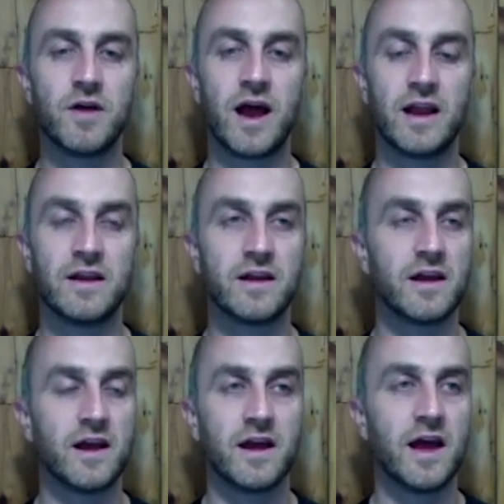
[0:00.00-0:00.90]
and
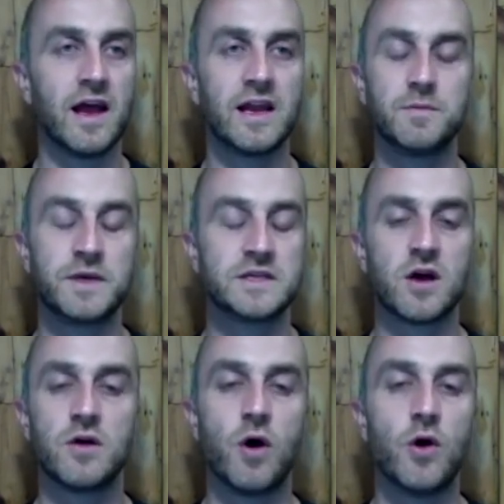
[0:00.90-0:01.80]
he'd be
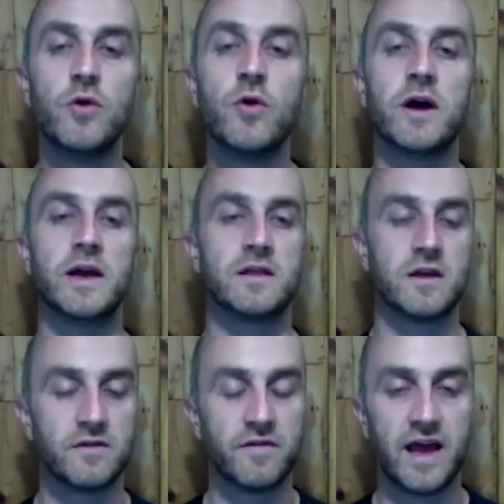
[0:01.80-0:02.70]
so annoyed that
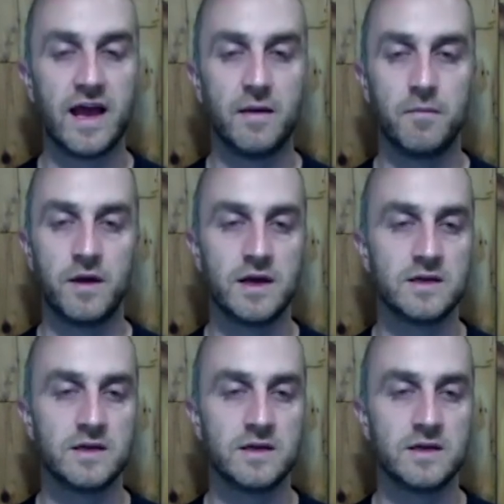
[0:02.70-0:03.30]
you've hit him.